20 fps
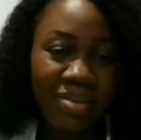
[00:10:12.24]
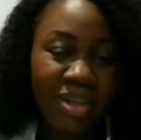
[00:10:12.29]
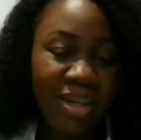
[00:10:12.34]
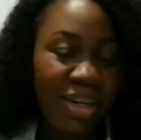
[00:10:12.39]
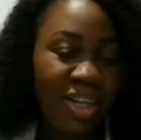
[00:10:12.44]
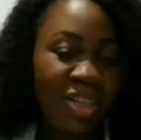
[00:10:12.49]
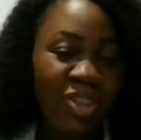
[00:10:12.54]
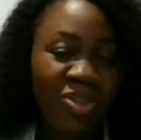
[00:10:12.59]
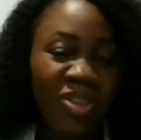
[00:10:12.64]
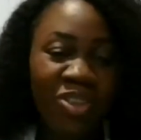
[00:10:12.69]

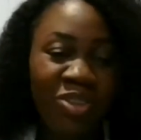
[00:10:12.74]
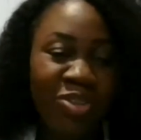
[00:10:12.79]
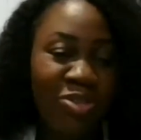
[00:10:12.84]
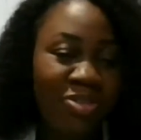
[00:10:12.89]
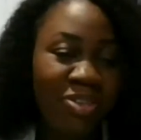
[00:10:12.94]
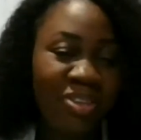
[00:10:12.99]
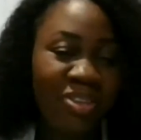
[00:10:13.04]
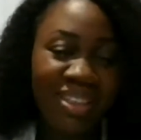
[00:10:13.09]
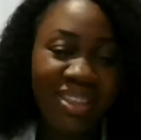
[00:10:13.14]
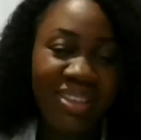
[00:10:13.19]
I switched to
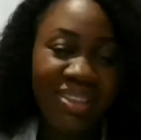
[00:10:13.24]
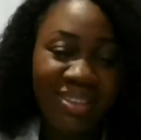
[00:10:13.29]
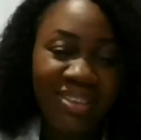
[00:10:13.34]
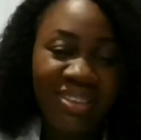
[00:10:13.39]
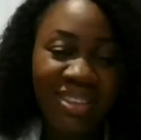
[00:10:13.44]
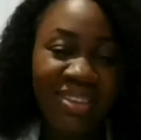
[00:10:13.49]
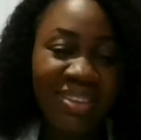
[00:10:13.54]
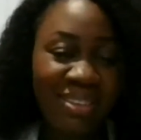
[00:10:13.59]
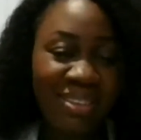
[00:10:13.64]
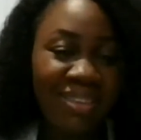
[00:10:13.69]
Forex
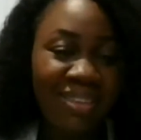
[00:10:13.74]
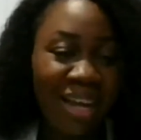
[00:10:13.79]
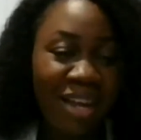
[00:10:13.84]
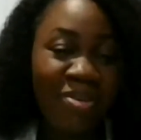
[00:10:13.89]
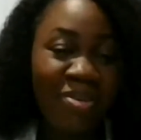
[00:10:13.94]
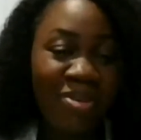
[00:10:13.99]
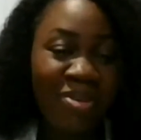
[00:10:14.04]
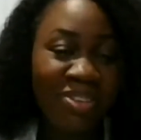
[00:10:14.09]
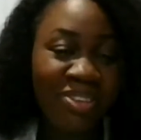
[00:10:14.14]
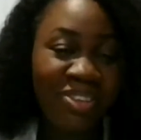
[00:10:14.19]
since I
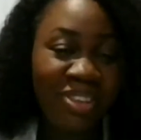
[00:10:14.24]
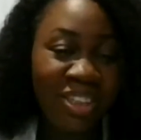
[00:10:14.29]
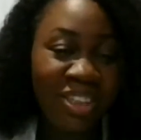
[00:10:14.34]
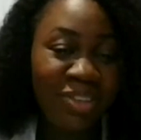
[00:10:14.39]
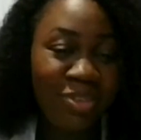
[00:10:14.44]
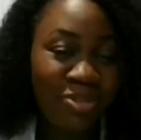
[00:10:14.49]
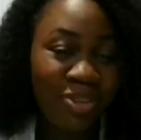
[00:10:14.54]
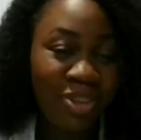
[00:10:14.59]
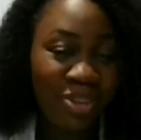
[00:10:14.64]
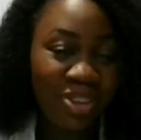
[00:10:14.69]
couldn't trade
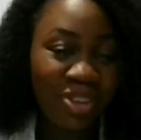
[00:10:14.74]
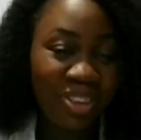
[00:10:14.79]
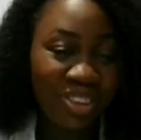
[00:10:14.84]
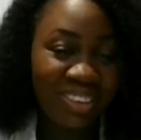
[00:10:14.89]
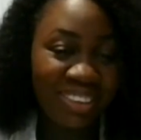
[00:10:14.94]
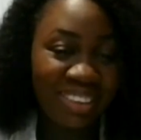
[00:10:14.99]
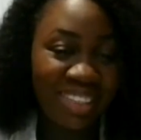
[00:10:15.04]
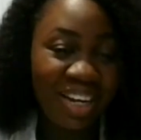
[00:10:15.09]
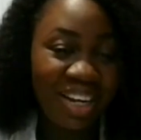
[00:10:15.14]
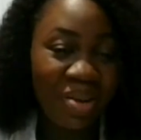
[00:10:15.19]

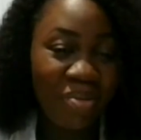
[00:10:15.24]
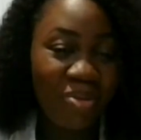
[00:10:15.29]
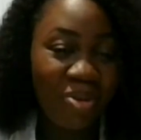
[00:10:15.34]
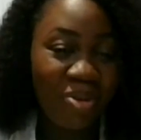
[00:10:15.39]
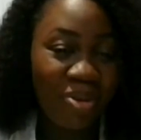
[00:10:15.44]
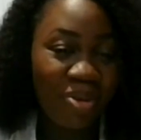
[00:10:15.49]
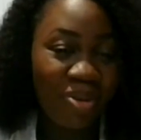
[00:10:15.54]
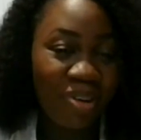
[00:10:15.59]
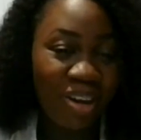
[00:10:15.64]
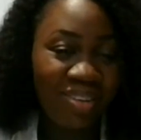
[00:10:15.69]
futures
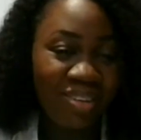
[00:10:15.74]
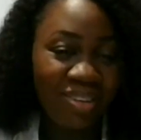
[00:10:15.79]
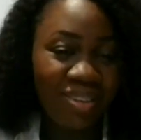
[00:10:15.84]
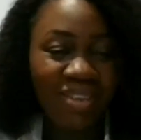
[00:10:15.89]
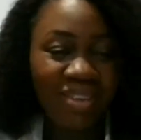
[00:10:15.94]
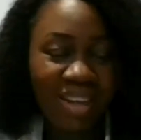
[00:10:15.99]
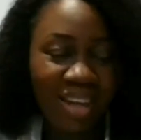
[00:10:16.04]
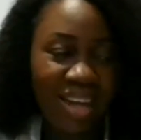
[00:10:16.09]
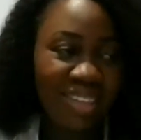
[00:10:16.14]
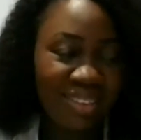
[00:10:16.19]
anymore.
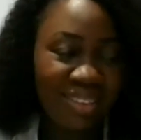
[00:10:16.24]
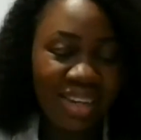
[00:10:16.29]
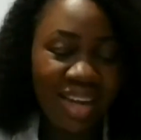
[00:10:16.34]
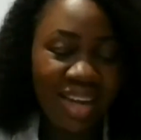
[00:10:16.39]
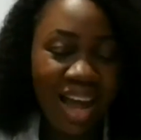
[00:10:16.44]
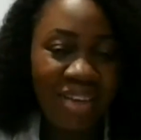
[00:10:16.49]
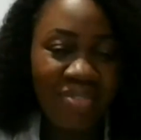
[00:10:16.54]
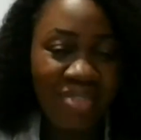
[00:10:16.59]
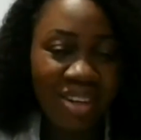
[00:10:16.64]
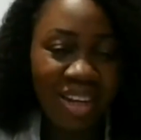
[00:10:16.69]
Okay, I still
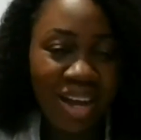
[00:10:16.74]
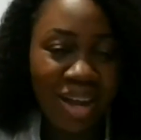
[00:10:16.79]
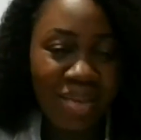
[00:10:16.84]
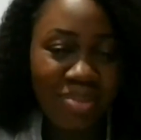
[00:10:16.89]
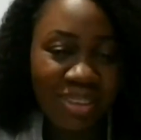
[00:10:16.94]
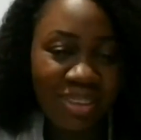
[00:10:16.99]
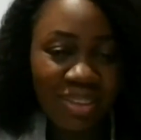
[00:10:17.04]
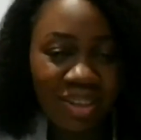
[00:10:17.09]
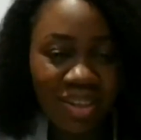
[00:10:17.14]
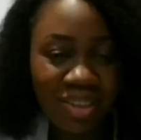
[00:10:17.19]
have the
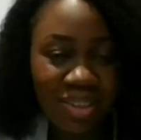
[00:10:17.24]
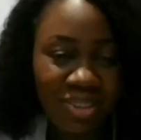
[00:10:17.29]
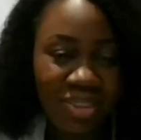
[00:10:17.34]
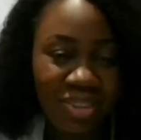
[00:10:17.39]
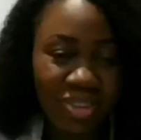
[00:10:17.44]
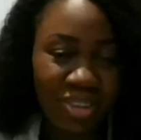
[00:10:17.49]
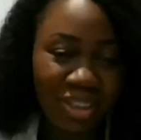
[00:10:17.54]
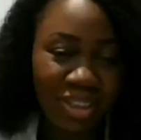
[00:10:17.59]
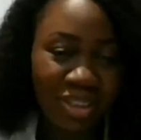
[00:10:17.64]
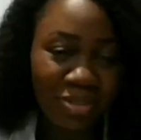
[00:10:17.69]
capital to
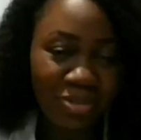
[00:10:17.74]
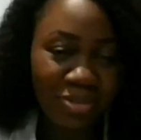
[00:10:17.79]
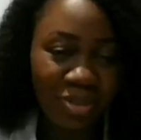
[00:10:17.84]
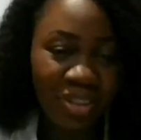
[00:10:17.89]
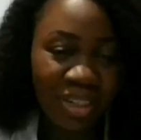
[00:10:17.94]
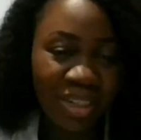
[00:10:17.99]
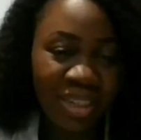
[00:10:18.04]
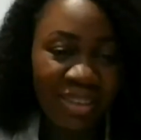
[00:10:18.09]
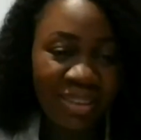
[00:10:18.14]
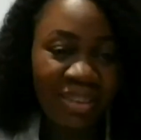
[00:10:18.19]
trade
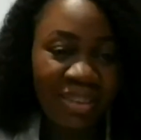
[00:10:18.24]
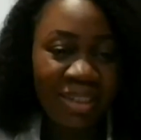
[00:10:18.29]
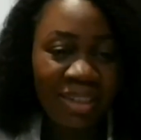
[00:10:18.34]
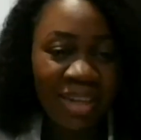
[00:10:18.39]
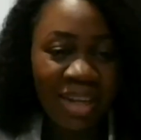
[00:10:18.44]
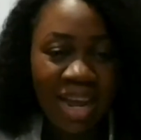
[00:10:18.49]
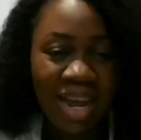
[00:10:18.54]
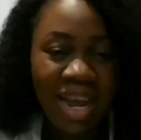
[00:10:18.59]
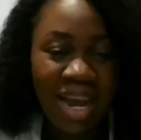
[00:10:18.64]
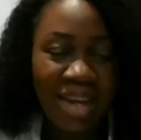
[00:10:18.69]
Forex.
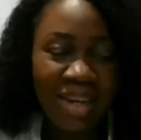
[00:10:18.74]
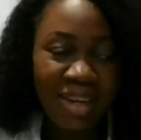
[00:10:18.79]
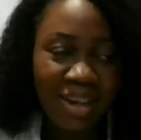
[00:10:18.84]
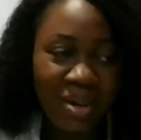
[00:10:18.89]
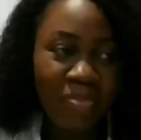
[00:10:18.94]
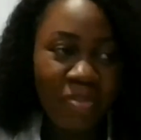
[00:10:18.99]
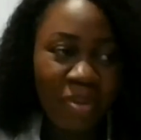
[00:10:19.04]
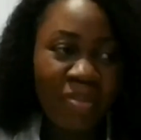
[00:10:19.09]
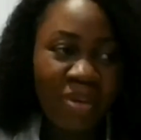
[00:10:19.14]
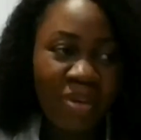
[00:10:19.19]
I did the
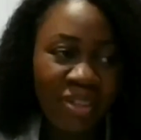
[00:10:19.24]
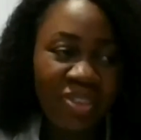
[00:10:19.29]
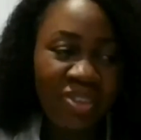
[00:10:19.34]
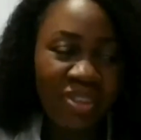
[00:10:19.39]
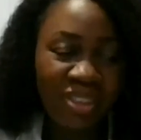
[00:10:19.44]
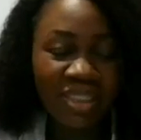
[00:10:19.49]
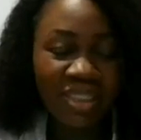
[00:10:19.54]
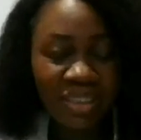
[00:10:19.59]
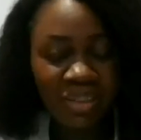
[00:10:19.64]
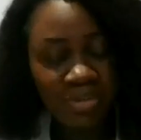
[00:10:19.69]
paper
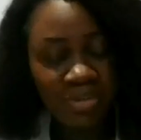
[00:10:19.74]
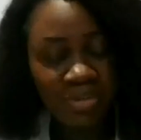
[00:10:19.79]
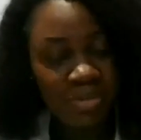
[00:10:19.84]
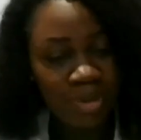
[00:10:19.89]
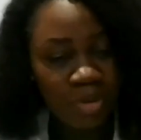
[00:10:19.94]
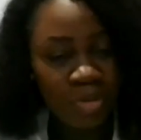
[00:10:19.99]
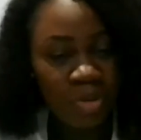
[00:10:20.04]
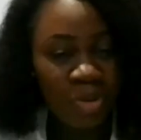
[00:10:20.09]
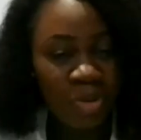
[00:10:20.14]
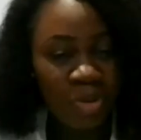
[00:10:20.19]
trading
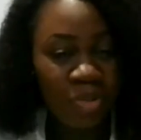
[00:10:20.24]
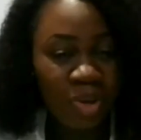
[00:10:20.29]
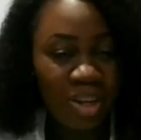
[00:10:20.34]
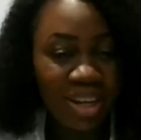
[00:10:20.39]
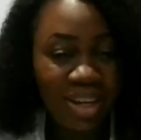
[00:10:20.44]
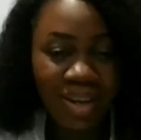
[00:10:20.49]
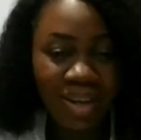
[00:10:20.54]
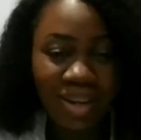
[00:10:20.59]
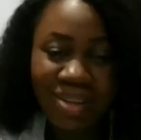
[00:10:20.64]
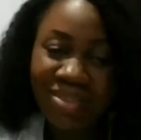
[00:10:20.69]
for 1
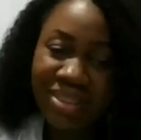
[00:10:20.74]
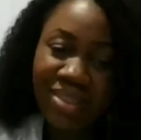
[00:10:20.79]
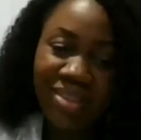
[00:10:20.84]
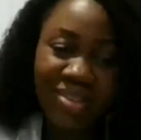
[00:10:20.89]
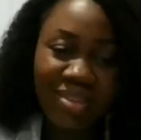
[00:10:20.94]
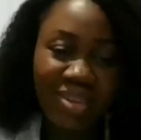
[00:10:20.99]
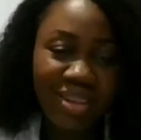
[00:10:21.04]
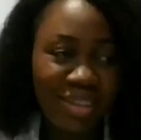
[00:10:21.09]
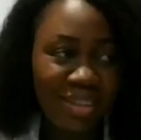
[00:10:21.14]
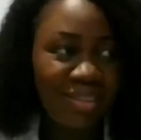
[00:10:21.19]
week, and I was like,
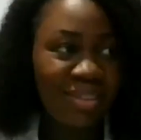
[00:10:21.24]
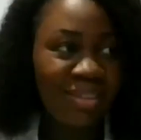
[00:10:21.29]
okay,